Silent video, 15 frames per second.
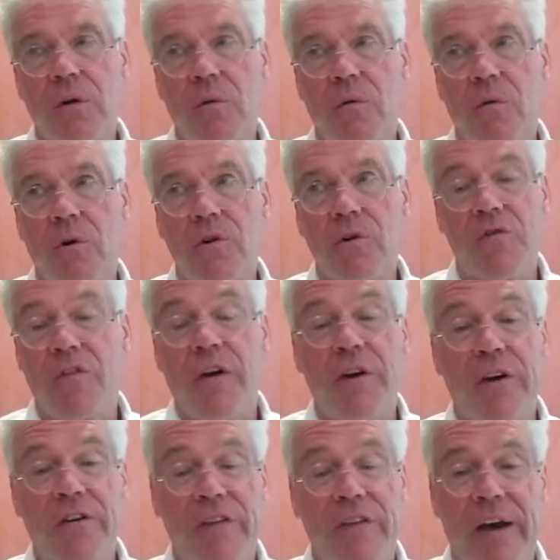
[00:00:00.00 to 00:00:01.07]
was very
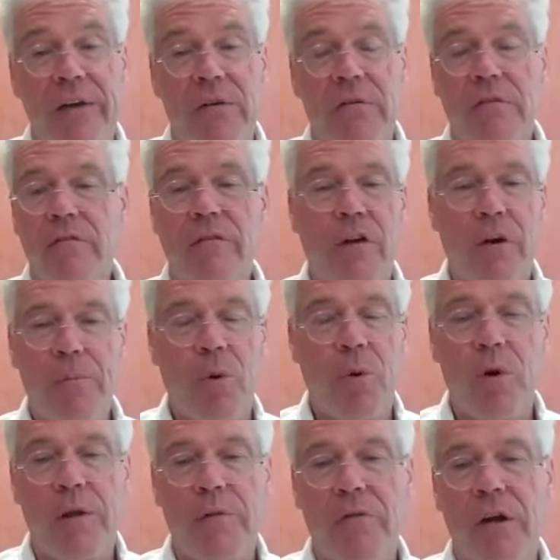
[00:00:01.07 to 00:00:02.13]
undervalued, very
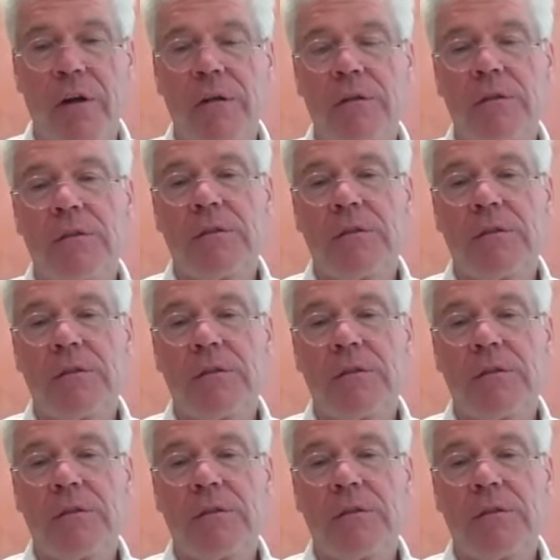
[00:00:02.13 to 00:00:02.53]
poorly run,